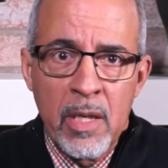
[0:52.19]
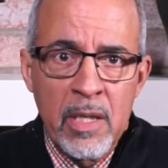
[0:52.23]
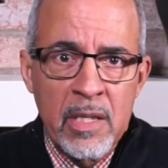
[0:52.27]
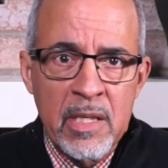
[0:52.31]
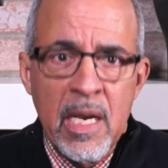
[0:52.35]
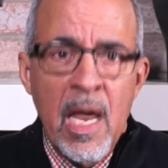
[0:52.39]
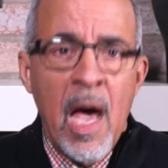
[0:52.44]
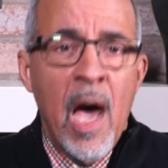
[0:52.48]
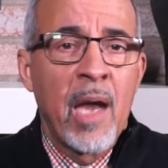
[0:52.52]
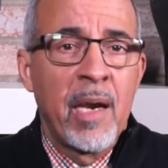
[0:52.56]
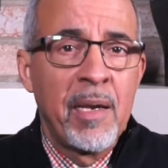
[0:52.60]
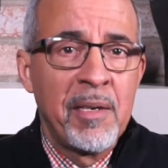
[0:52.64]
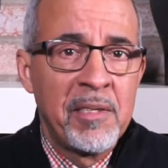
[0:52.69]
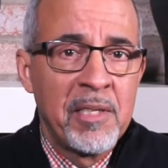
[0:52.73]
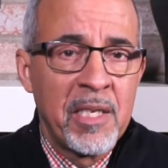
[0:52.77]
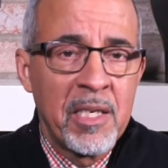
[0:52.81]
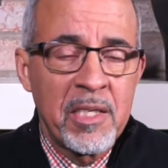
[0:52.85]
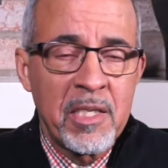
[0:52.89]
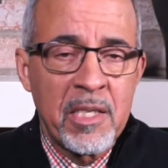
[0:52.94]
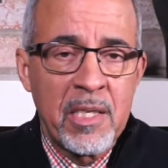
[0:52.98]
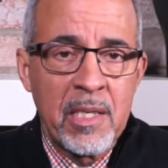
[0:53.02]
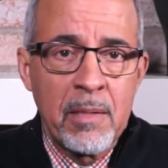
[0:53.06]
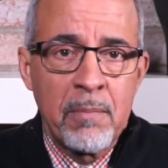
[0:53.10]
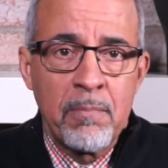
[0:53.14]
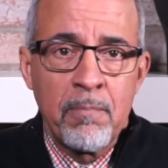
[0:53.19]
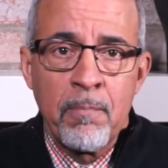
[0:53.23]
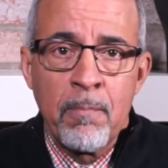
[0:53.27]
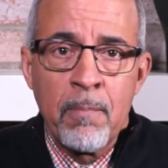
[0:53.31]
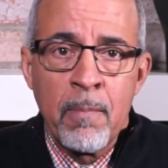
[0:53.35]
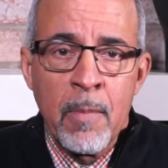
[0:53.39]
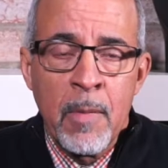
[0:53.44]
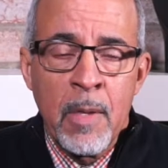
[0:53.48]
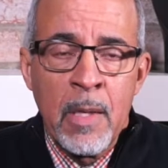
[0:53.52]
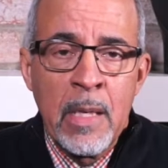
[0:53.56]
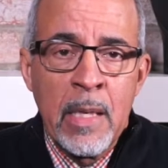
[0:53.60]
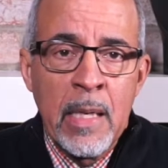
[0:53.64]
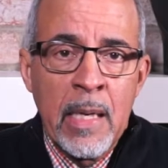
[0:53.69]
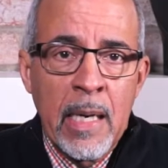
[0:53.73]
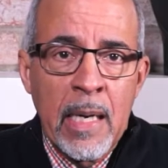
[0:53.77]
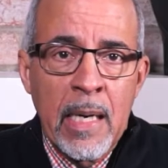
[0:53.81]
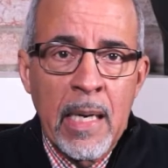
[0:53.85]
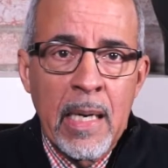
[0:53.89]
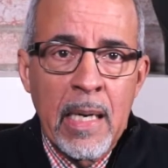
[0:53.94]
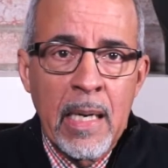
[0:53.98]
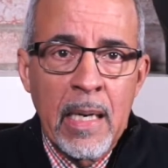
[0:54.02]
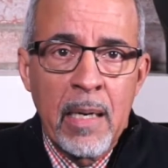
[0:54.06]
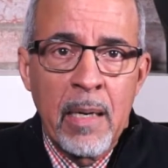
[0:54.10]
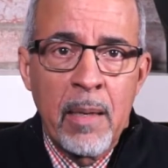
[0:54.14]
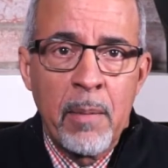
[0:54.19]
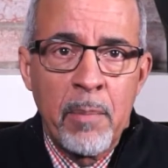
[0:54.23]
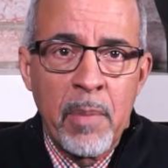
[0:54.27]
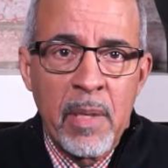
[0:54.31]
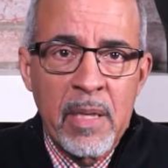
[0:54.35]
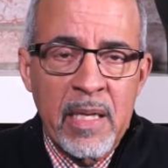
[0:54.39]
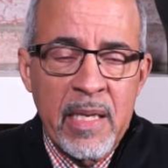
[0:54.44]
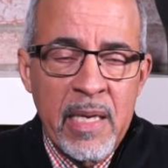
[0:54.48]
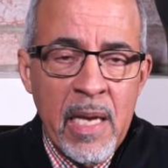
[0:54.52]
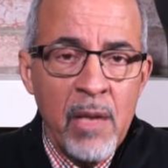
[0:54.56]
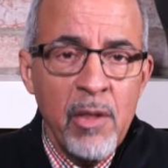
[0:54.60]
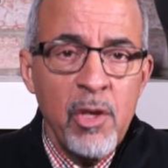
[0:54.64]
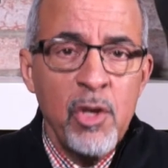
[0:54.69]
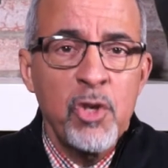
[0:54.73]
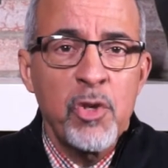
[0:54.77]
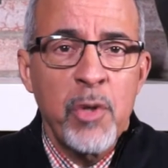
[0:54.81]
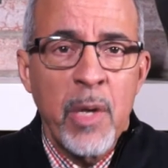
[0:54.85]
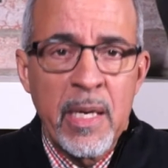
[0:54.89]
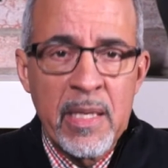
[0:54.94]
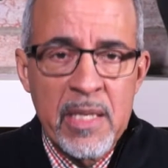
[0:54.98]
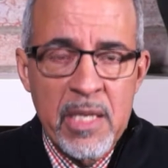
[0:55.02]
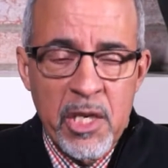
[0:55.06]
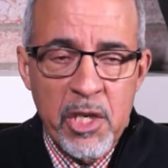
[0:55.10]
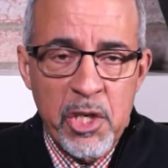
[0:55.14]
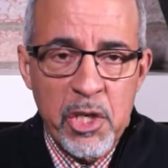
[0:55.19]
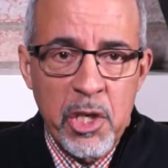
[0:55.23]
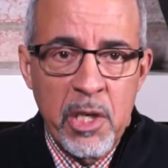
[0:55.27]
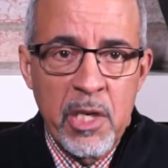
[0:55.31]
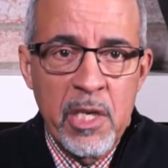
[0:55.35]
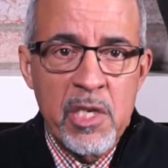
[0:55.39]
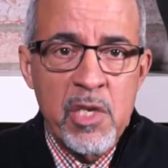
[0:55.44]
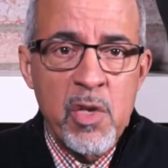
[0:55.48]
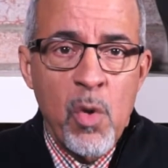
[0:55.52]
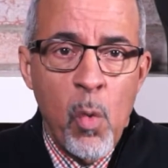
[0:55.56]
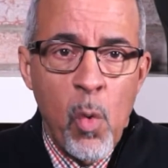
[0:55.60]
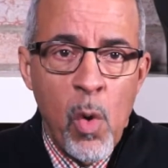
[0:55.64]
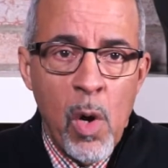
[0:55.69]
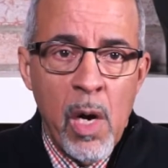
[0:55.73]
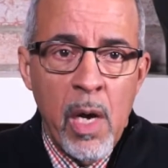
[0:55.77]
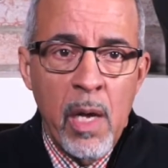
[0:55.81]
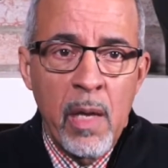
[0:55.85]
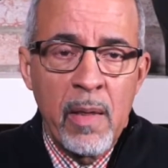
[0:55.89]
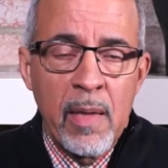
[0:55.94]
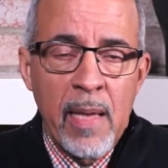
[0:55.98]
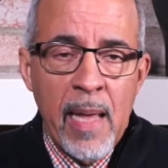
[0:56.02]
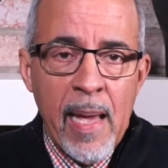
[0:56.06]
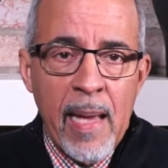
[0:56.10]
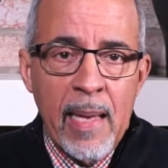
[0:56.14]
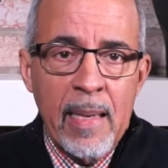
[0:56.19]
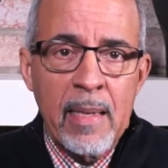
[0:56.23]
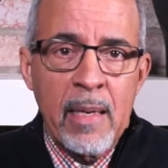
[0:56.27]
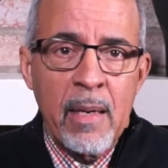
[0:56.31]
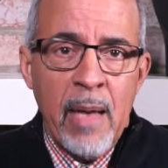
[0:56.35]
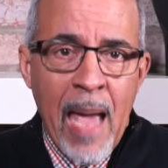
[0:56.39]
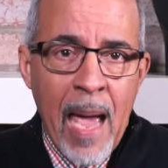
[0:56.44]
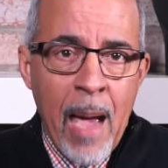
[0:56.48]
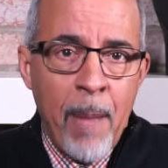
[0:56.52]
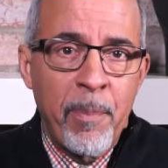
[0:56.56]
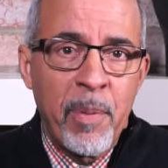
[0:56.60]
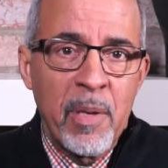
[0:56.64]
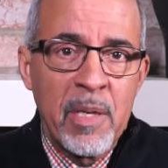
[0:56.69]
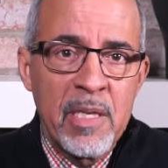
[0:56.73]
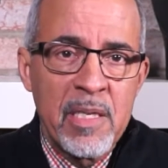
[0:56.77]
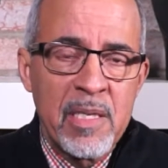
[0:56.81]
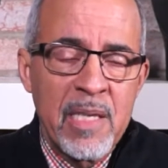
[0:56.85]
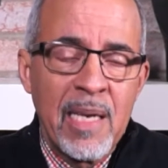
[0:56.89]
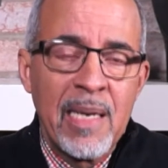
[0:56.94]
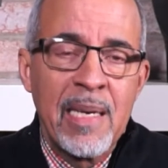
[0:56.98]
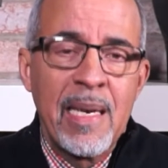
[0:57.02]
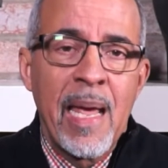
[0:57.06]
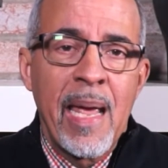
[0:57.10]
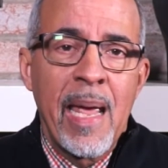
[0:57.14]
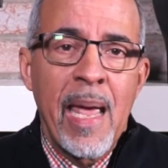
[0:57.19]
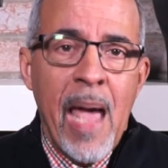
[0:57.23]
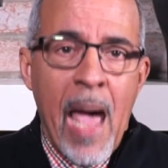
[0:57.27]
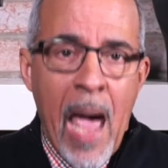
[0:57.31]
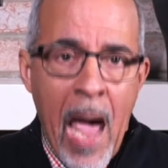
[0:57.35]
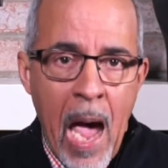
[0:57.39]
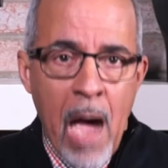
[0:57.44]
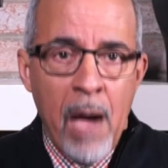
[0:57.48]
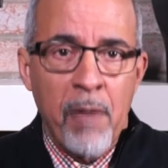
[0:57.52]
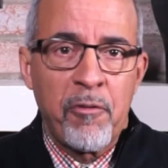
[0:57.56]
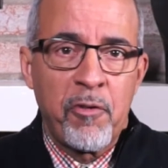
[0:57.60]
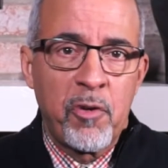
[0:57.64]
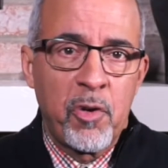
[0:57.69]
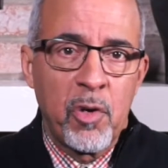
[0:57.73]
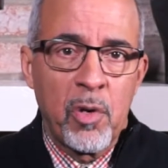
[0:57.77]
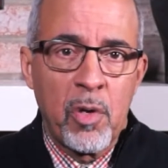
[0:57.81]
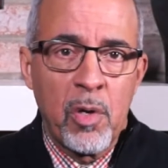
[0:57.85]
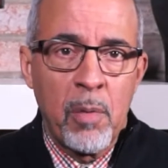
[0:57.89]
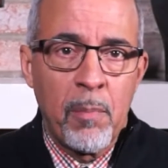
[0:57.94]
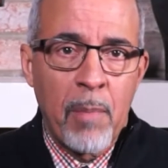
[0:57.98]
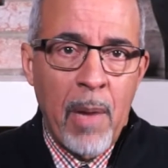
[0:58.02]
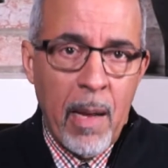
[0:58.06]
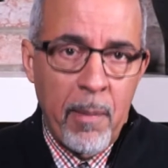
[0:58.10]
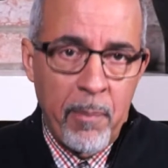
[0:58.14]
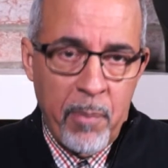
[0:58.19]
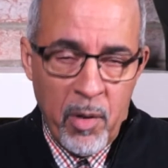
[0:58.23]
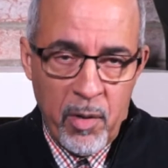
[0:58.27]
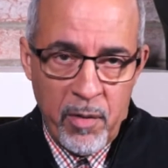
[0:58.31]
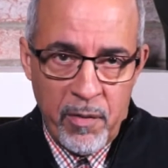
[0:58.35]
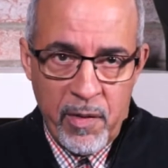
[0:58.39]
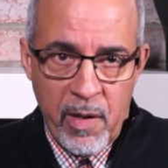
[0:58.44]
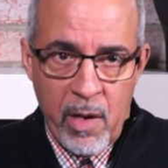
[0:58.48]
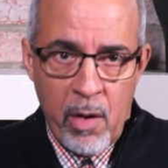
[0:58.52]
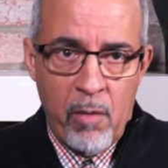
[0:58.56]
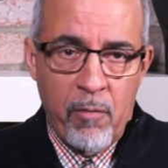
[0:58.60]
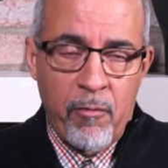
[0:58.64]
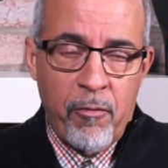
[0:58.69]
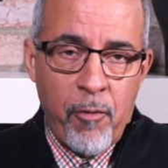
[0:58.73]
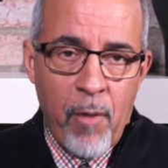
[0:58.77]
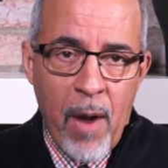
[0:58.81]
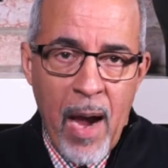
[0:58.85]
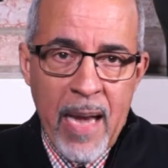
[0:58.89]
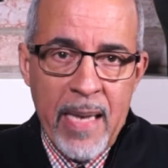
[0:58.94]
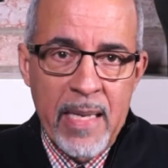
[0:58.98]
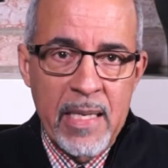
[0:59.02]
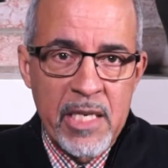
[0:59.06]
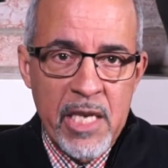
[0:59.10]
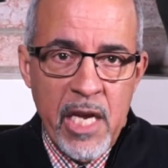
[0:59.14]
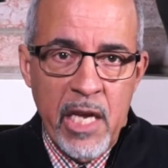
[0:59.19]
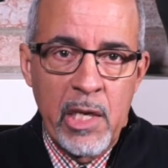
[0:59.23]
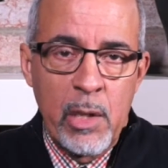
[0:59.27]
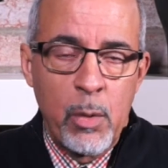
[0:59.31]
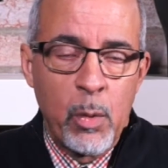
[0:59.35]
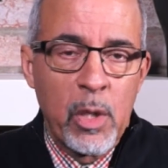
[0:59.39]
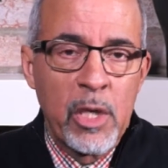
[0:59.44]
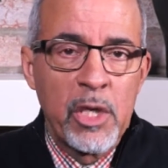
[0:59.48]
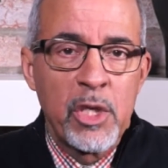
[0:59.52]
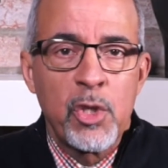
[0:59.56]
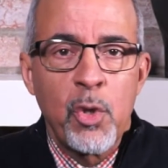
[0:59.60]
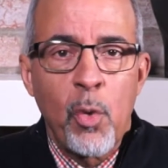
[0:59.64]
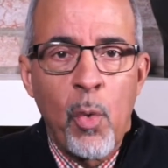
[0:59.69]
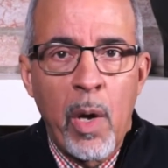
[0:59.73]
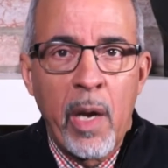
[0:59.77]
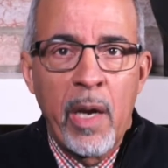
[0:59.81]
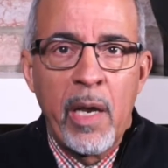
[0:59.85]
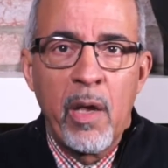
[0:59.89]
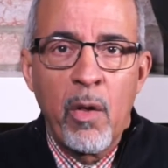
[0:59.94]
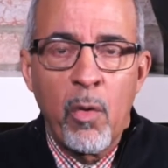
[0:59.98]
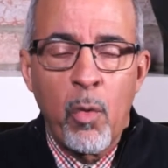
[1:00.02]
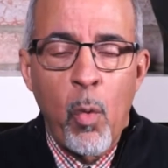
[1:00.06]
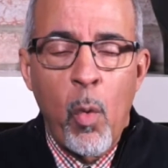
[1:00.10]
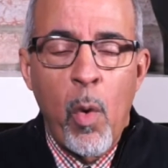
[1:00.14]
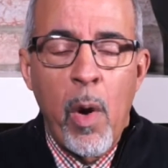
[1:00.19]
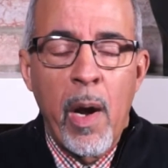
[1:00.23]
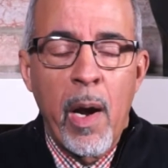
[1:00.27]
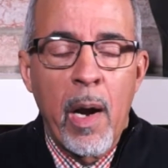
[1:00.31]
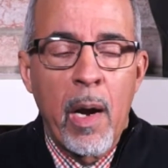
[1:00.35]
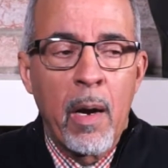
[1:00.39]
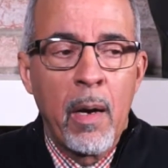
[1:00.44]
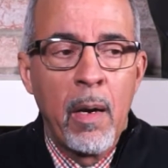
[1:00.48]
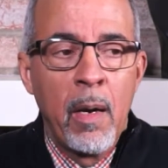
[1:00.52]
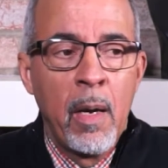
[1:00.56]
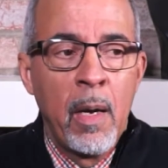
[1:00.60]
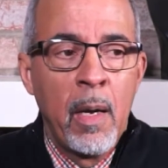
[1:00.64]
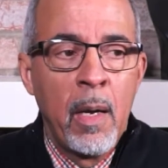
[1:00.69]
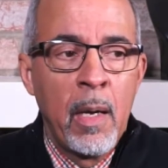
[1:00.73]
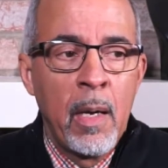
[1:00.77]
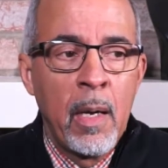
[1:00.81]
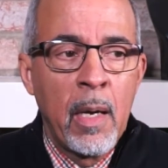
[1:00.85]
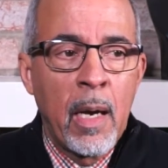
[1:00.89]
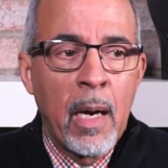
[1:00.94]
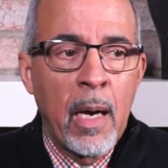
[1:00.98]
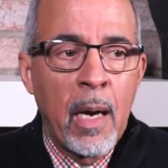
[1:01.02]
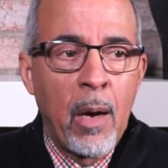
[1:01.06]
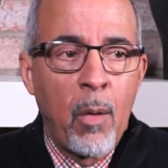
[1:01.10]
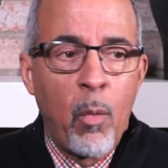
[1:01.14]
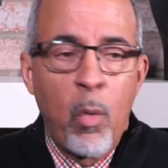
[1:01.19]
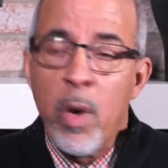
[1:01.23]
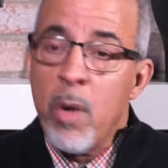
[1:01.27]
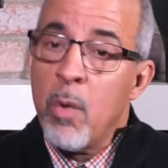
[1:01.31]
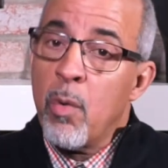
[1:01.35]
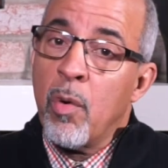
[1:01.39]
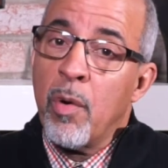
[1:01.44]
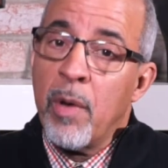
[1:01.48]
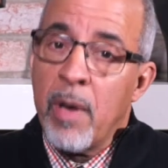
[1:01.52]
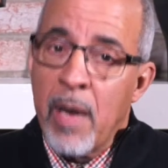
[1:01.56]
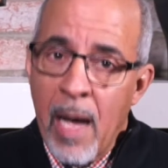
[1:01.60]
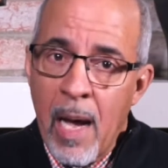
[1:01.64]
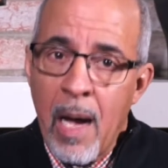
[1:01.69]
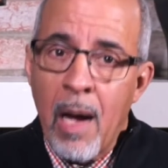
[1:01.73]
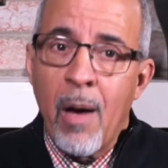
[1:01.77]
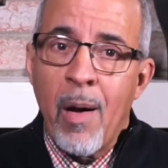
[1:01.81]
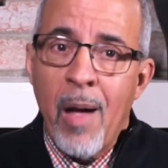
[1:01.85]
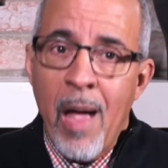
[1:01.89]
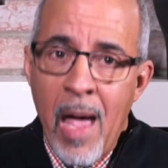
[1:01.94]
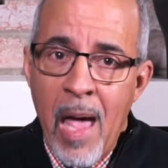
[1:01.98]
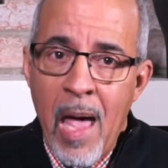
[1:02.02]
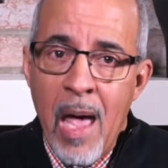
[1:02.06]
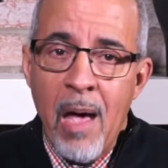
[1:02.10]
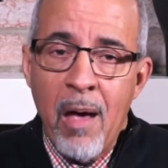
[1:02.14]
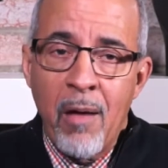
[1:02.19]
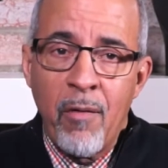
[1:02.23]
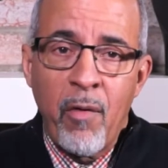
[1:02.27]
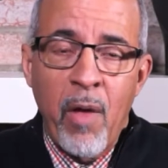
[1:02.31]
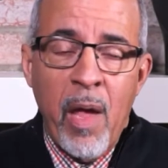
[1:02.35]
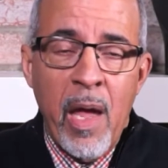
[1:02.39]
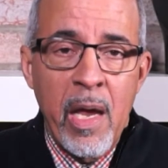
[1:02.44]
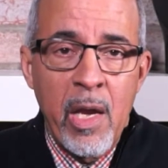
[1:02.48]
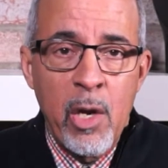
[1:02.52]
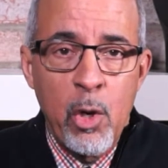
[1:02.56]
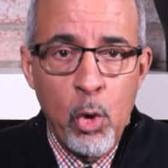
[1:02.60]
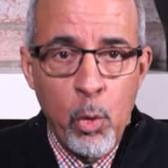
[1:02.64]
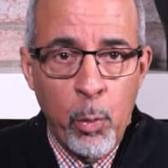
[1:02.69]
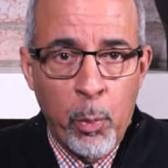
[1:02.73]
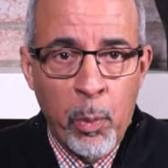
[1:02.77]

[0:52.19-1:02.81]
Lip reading: is non-existent. But the other transition is the one that happened the day after my birthday, on Friday, January 20th, where we will now have a new